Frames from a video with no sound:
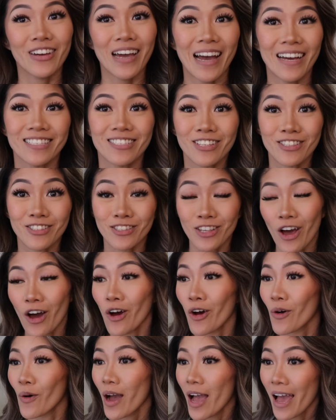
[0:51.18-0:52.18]
you guys,
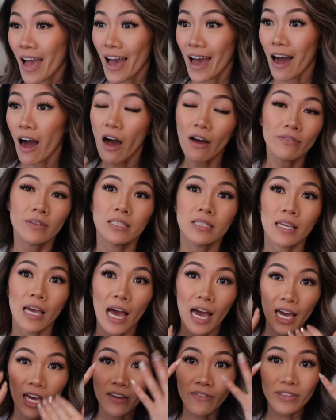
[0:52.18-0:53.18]
so obviously
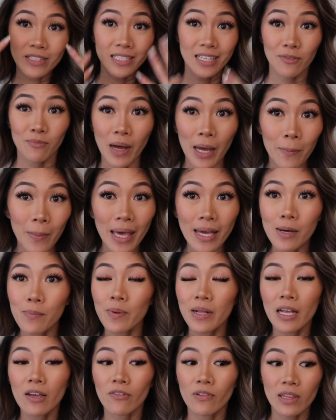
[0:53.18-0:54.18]
I did my makeup
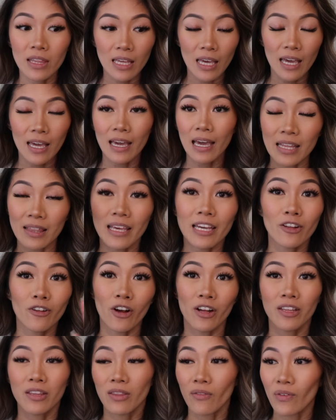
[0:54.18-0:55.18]
and everything, and later
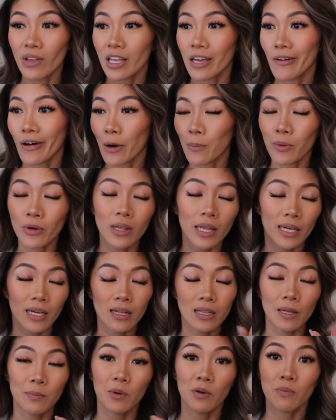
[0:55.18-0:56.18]
on in the video I'll put like a
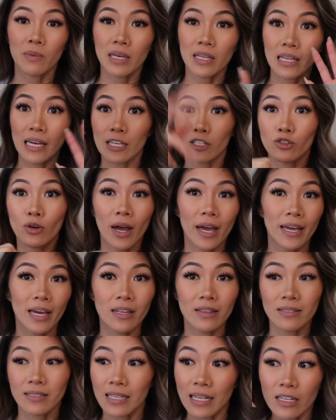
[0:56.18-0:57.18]
clip of me like trying
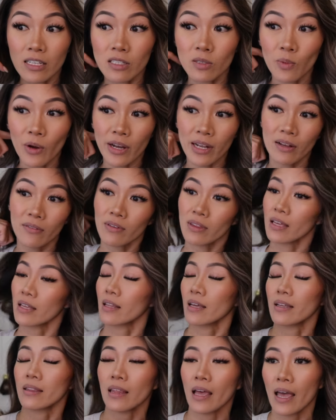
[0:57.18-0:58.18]
on the setting spray and everything
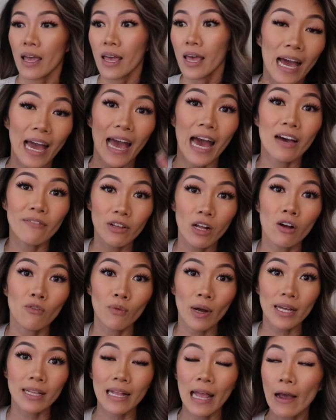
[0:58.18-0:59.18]
like that. I have it on
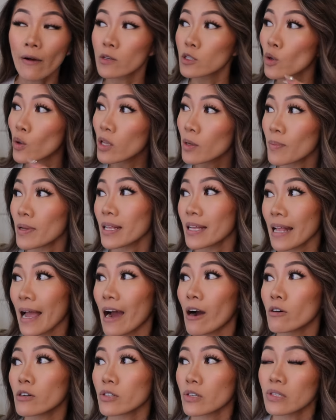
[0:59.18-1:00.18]
right now. It's only been an
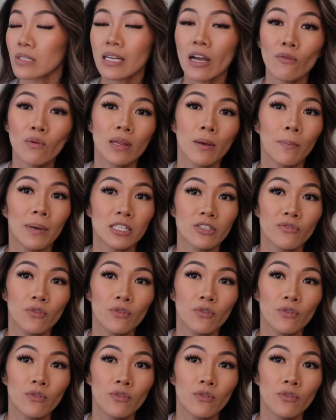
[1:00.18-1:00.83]
hour, so it's not really much